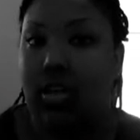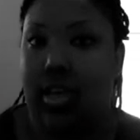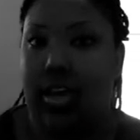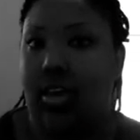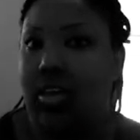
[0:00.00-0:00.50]

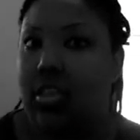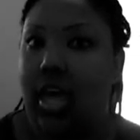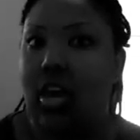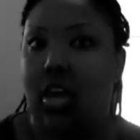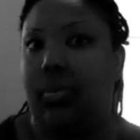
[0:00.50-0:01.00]
Yeah,
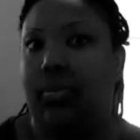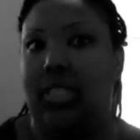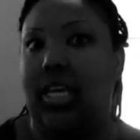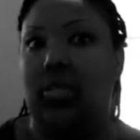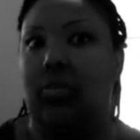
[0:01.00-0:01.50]
that
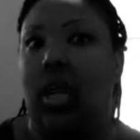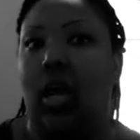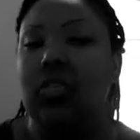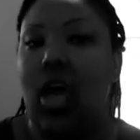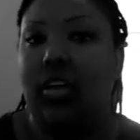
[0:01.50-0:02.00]
upsets me.
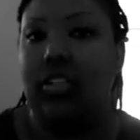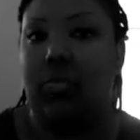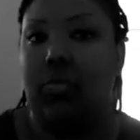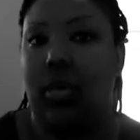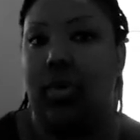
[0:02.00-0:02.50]
Don't talk
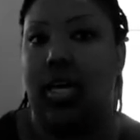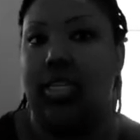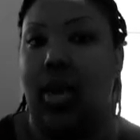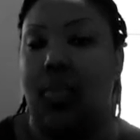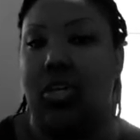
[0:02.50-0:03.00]
to me
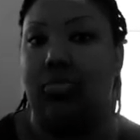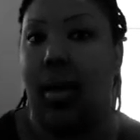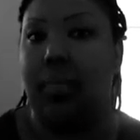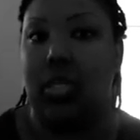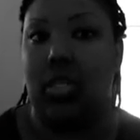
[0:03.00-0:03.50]
because I'm with
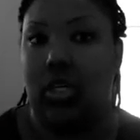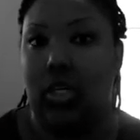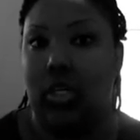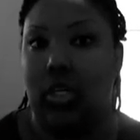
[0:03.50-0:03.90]
my mother.